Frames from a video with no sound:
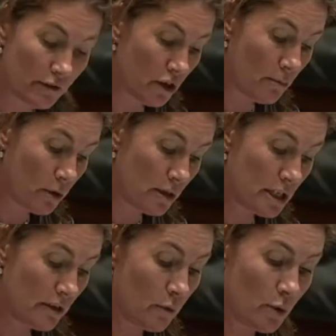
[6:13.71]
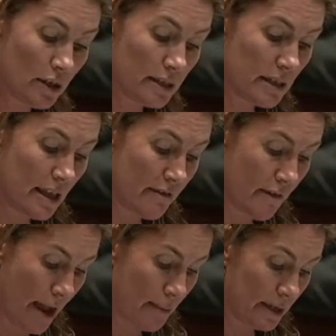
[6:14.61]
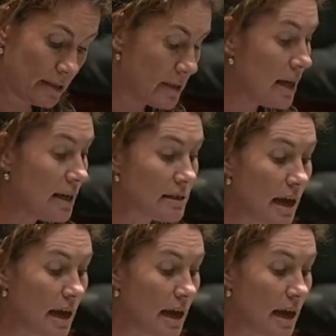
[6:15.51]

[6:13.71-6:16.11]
of community of workers and their families,